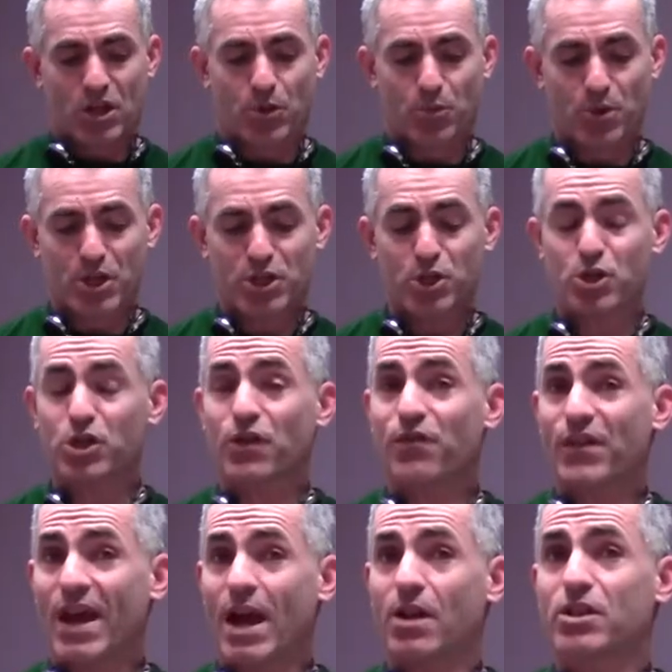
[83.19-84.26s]
The researchers
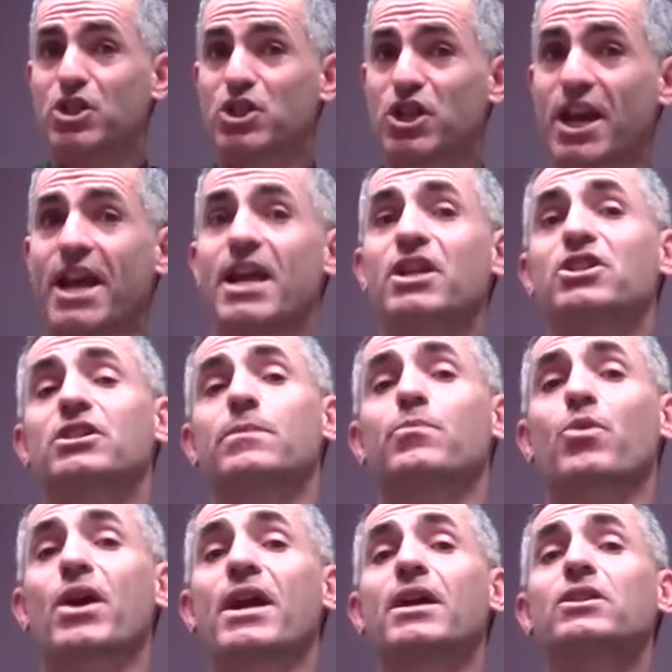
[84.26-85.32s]
found a change in the
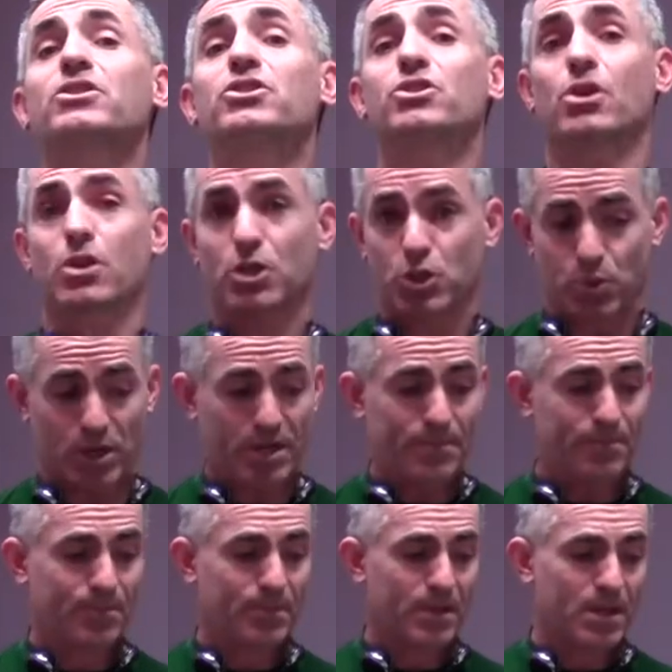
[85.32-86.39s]
brain circuitry